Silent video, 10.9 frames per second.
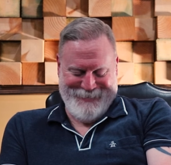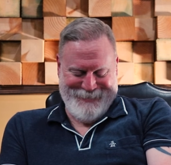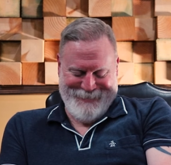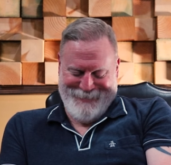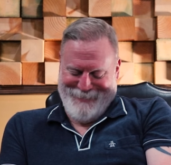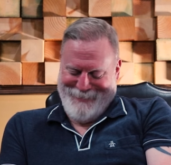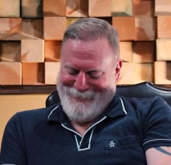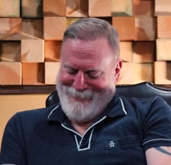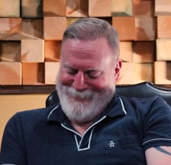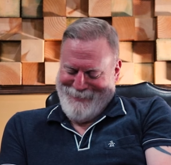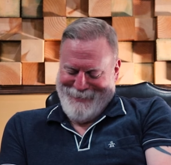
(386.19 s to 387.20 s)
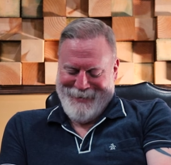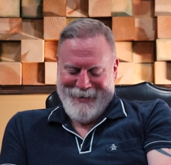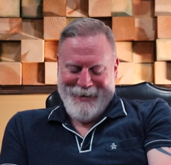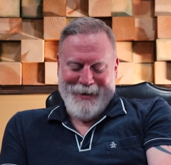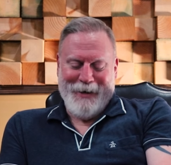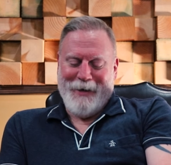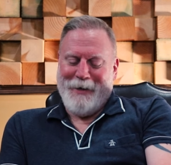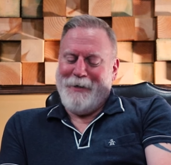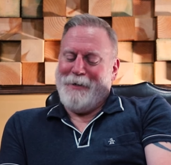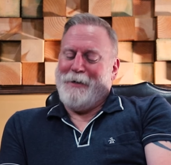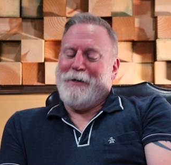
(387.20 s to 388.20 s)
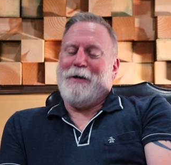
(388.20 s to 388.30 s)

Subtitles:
(no one is talking)